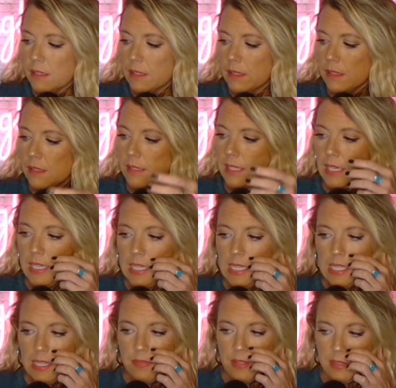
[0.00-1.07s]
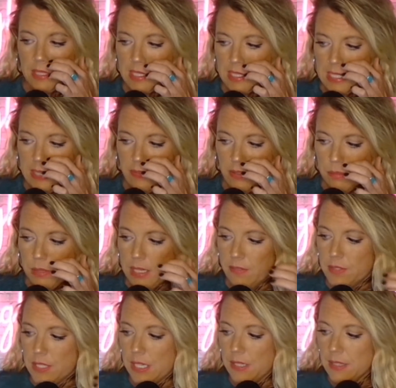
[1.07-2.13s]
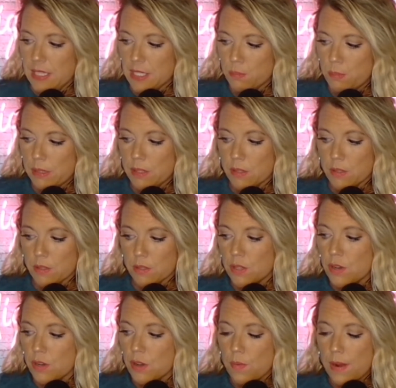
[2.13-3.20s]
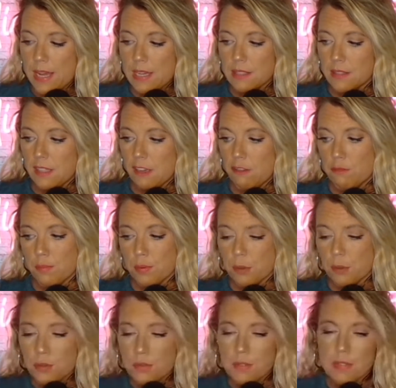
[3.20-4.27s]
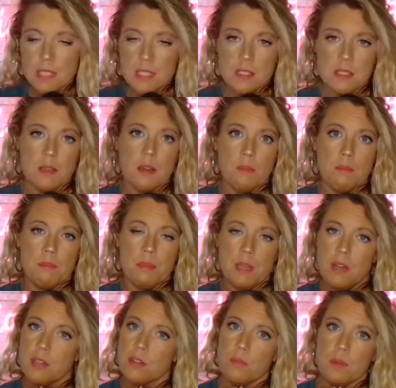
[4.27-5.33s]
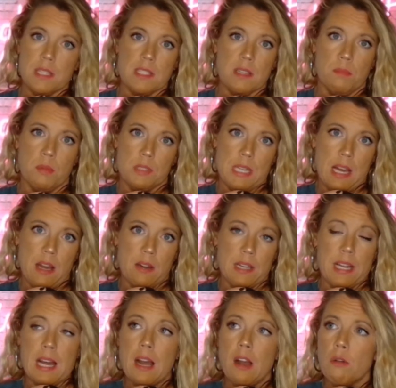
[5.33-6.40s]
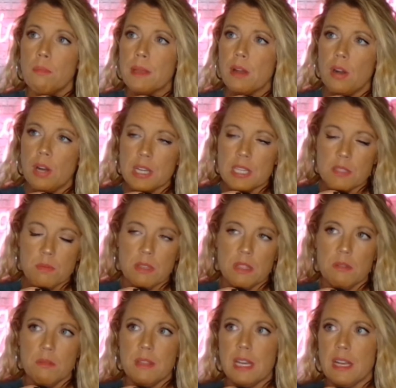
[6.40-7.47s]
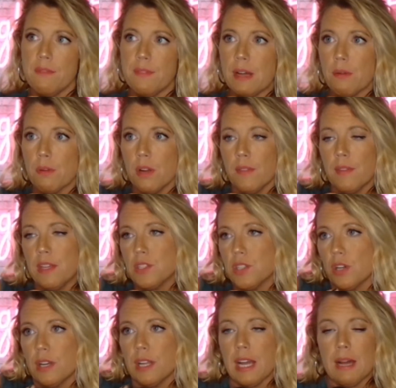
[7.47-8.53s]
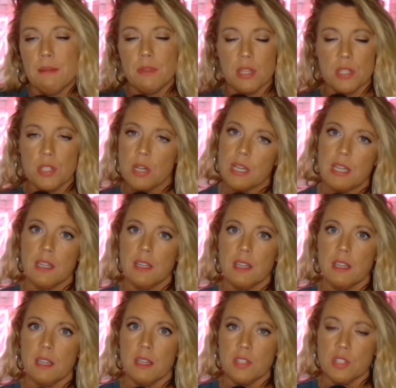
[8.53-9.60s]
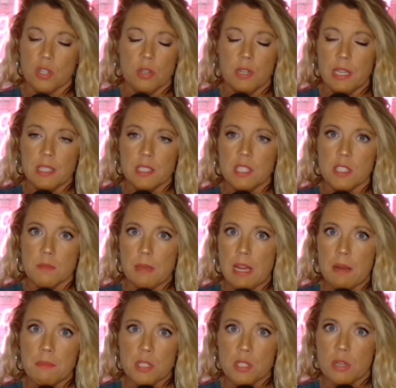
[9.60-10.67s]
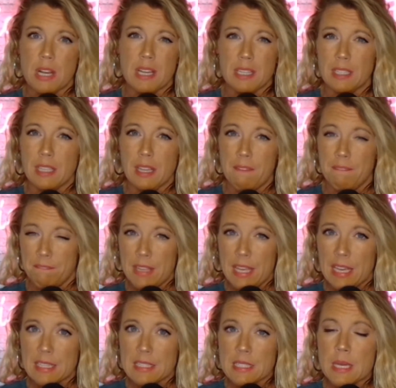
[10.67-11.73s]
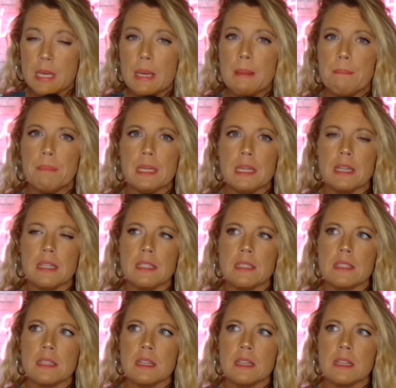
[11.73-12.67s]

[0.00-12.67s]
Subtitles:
that he even thinks David might have done this, but there's no way that they've proven this beyond a reasonable doubt. And I'll be honest with you that if I were on that journey, I'm not sure I could I'm not sure I could convict, because